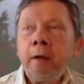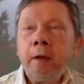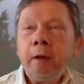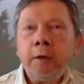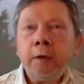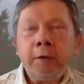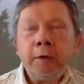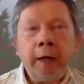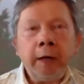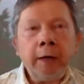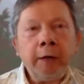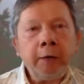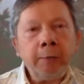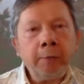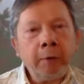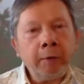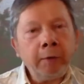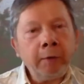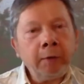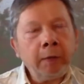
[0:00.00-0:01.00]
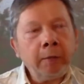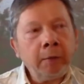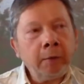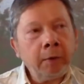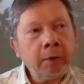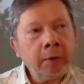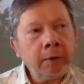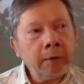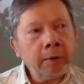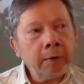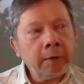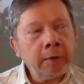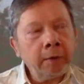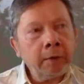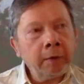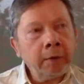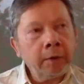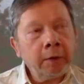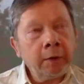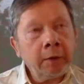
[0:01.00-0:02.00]
Sense perceptions,
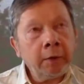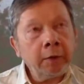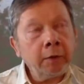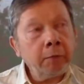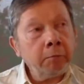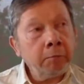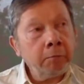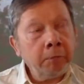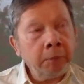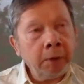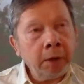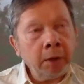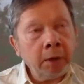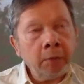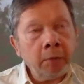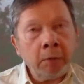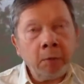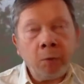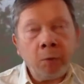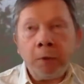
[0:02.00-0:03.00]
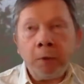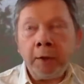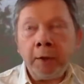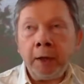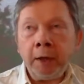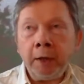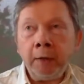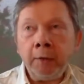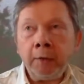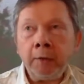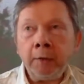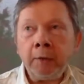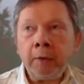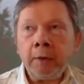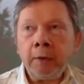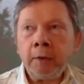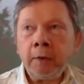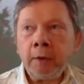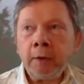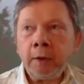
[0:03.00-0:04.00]
just be with what is.
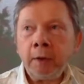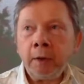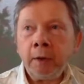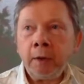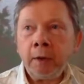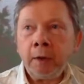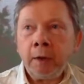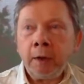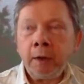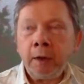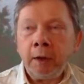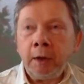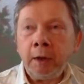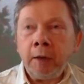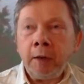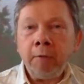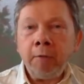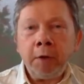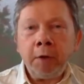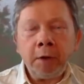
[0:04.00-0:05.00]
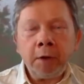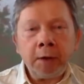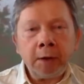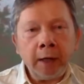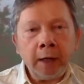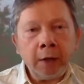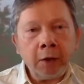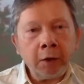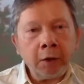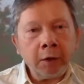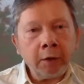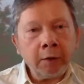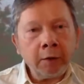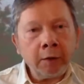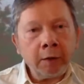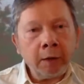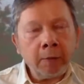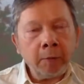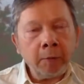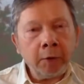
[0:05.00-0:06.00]
Give it attention,
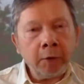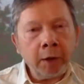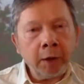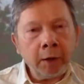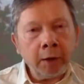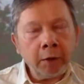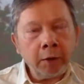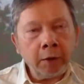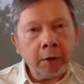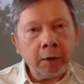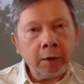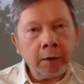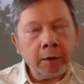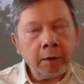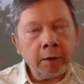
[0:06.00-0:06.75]
some attention.